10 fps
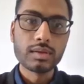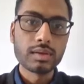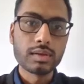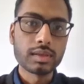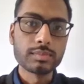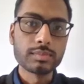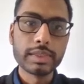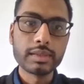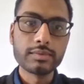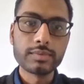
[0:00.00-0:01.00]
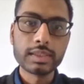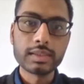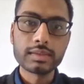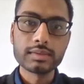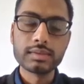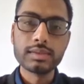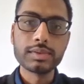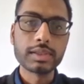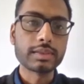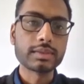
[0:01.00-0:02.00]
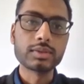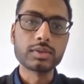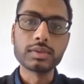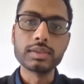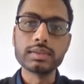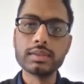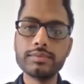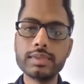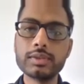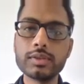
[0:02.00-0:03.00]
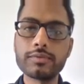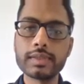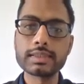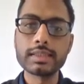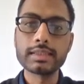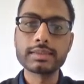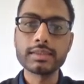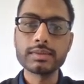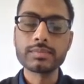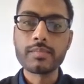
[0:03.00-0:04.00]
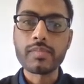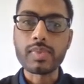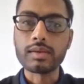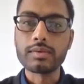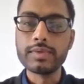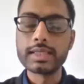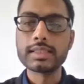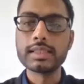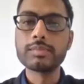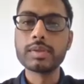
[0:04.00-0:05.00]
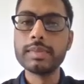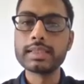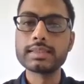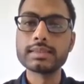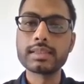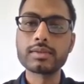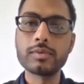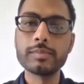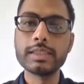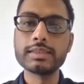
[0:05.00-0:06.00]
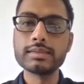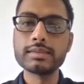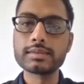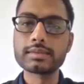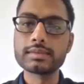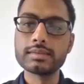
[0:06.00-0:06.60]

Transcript: Priyan Vada Divar. So if this is your first lecture, we are studying permutations and combinations.